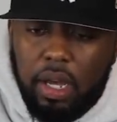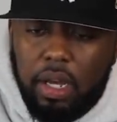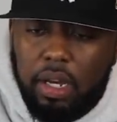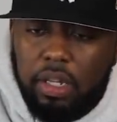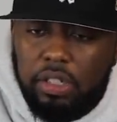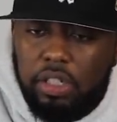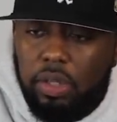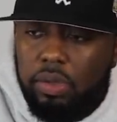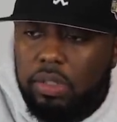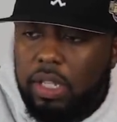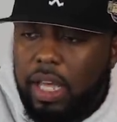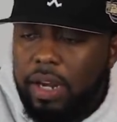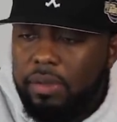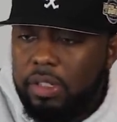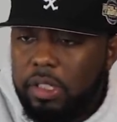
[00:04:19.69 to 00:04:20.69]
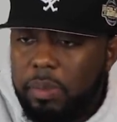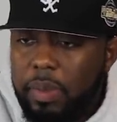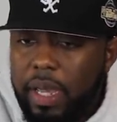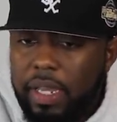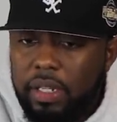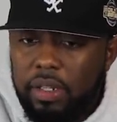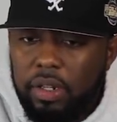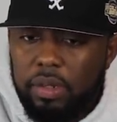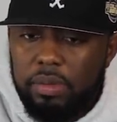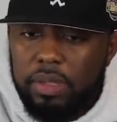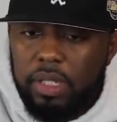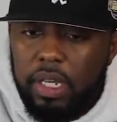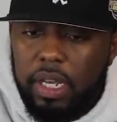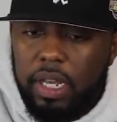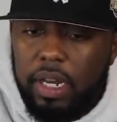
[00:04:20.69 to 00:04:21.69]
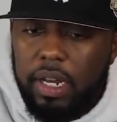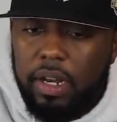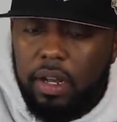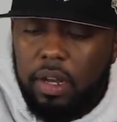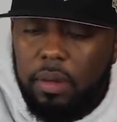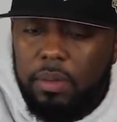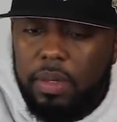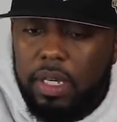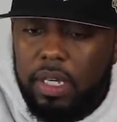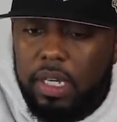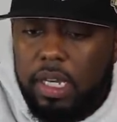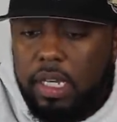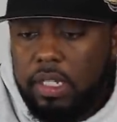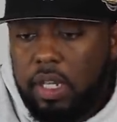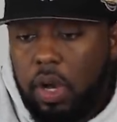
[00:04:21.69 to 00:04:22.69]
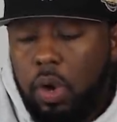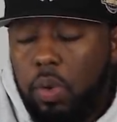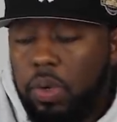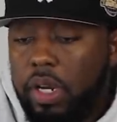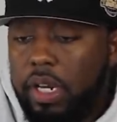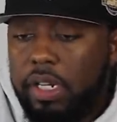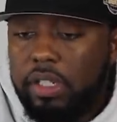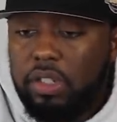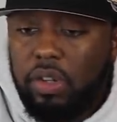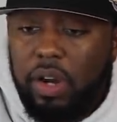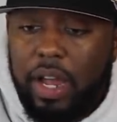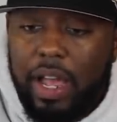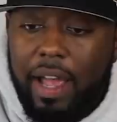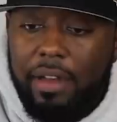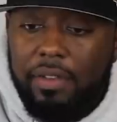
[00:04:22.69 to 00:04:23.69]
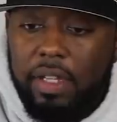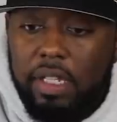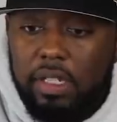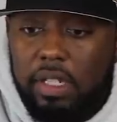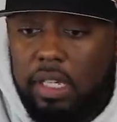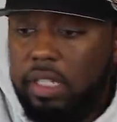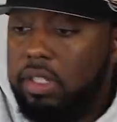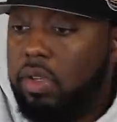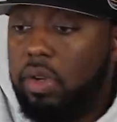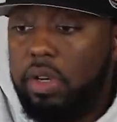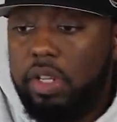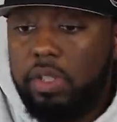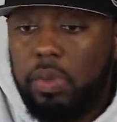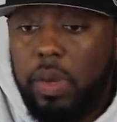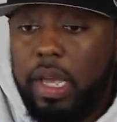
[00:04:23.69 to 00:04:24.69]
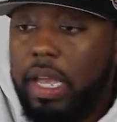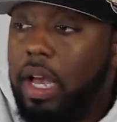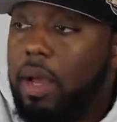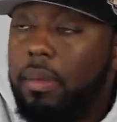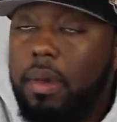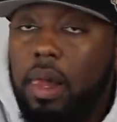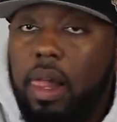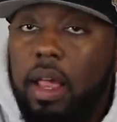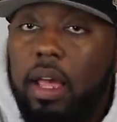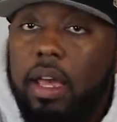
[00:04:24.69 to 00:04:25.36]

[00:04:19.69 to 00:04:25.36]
Uh, shows a lot of respect, you know what I'm saying? And um, he, he's honing his craft. He's he's on his way up.